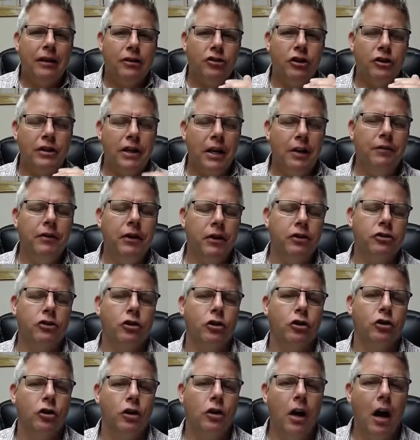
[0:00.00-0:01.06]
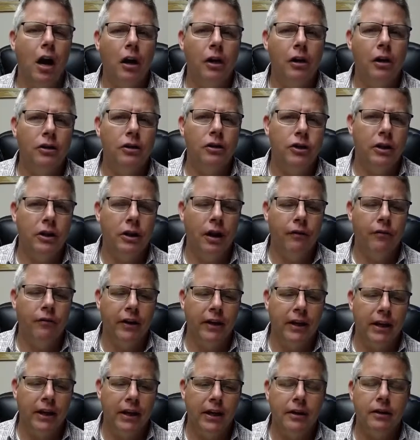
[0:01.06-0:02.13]
just giving us a chronology of the
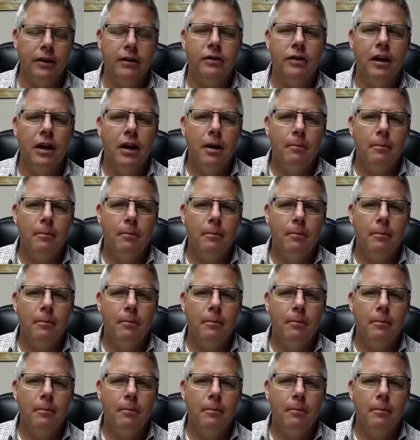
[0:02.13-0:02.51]
kings.